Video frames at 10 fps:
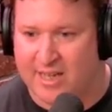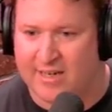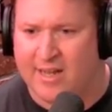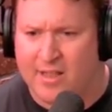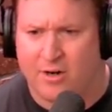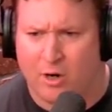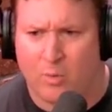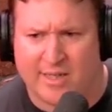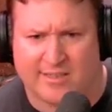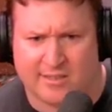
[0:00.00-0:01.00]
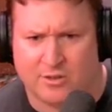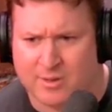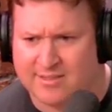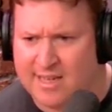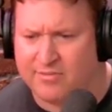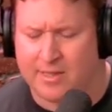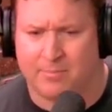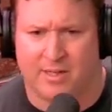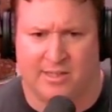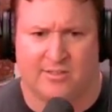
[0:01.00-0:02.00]
And there are ways to do it safely,
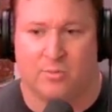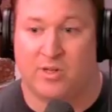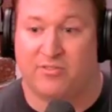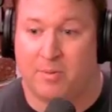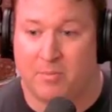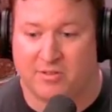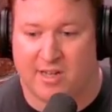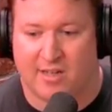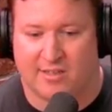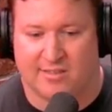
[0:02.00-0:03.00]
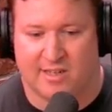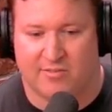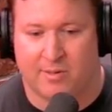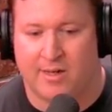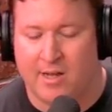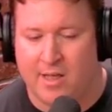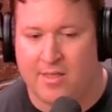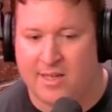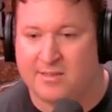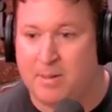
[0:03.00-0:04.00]
but it's the one you have to be most cognizant of. But
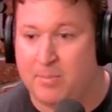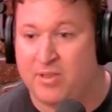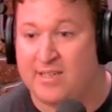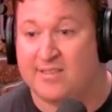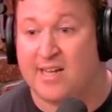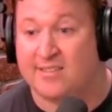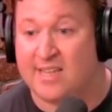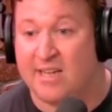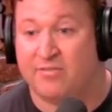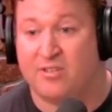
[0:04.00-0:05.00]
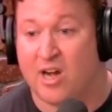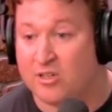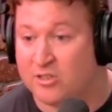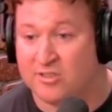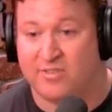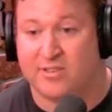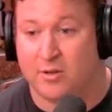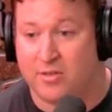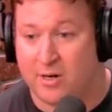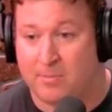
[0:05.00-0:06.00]
the thing is, people think it's not safe. Doctors,
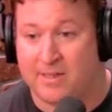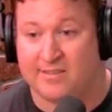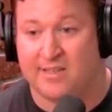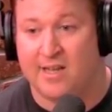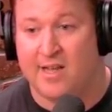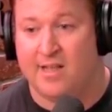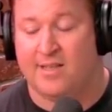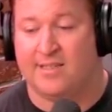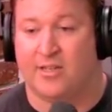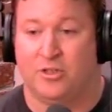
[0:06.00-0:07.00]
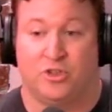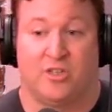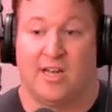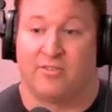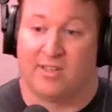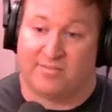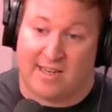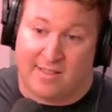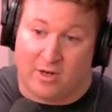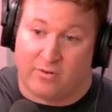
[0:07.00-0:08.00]
physical therapists, they tell you should never lift
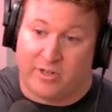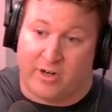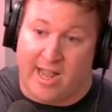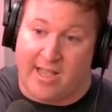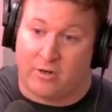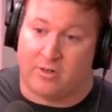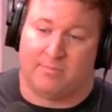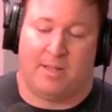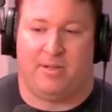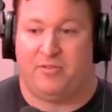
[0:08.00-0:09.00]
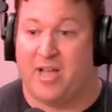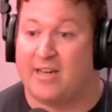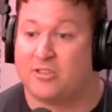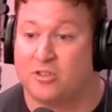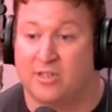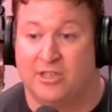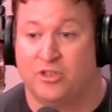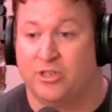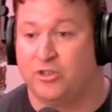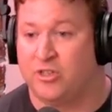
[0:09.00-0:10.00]
anything over your head, or maybe if you had a certain
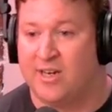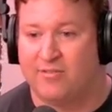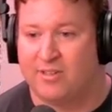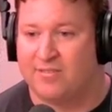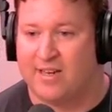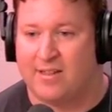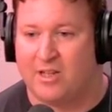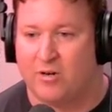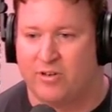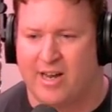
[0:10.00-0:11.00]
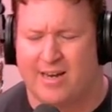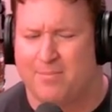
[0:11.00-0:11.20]
injury, you should never lift anything over your head.